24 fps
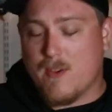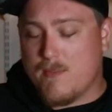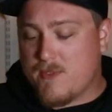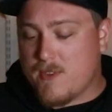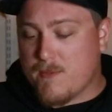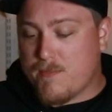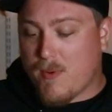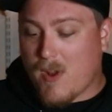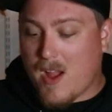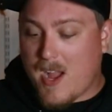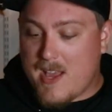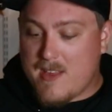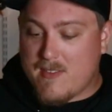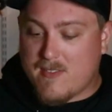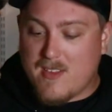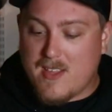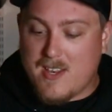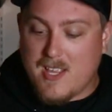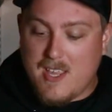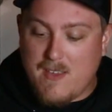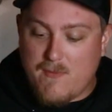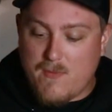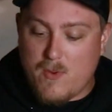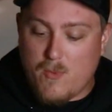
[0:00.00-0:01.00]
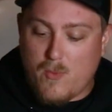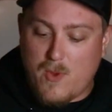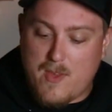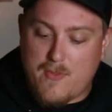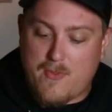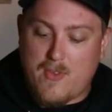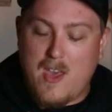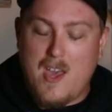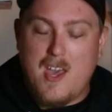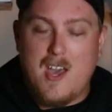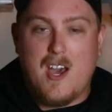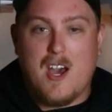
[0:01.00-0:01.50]
So I'm surprised that even
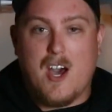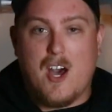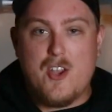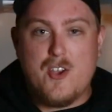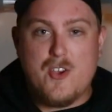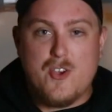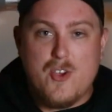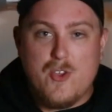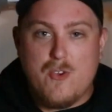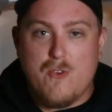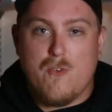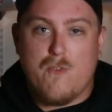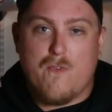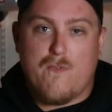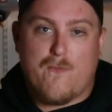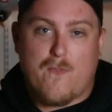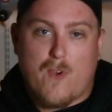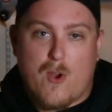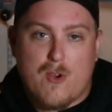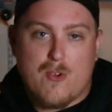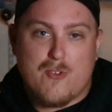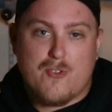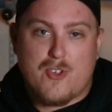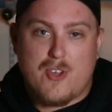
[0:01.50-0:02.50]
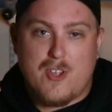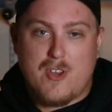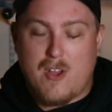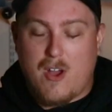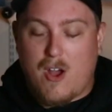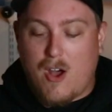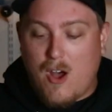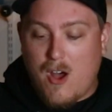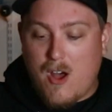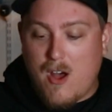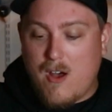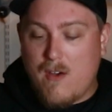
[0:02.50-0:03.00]
with a new version
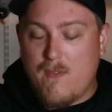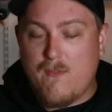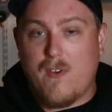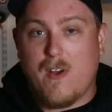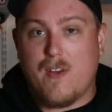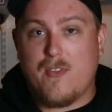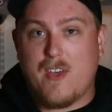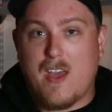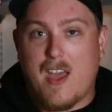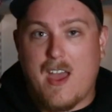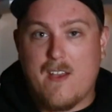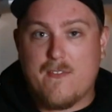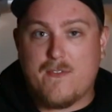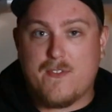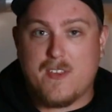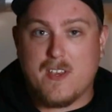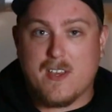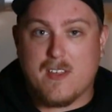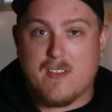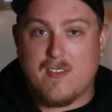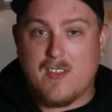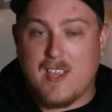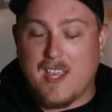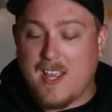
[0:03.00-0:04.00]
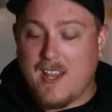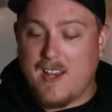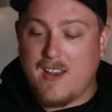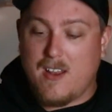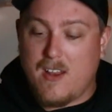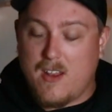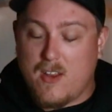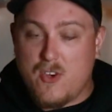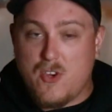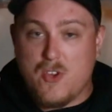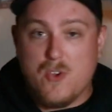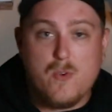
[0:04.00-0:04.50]
of the F-16
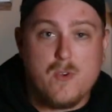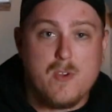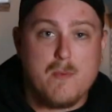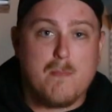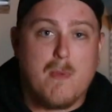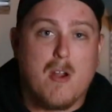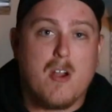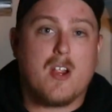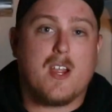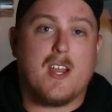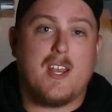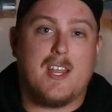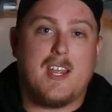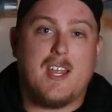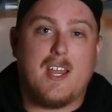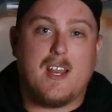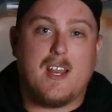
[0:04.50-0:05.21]
and the new to market